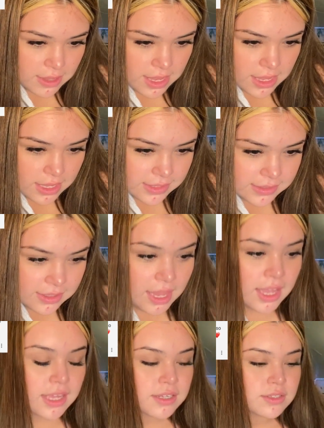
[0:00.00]
his
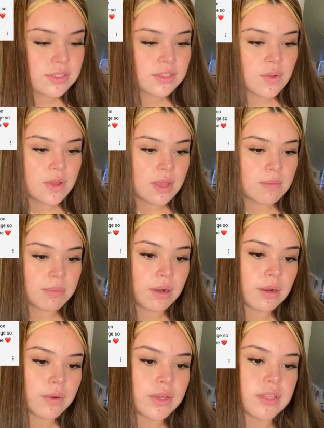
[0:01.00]
cage so he can
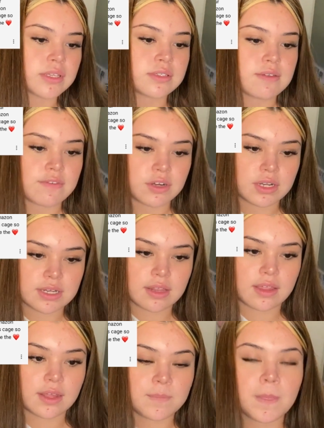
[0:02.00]
burrow, unless you've already done
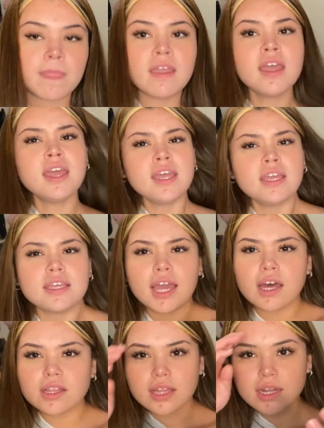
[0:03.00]
that. Yeah,
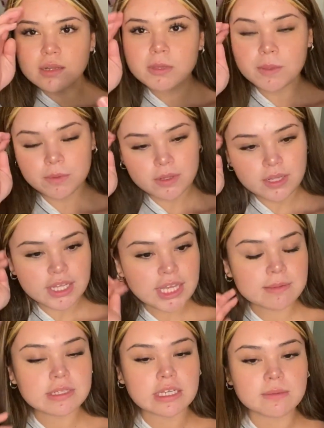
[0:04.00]
a lot of people like
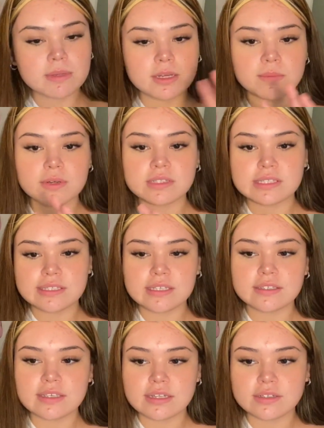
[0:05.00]
kept telling me to put 6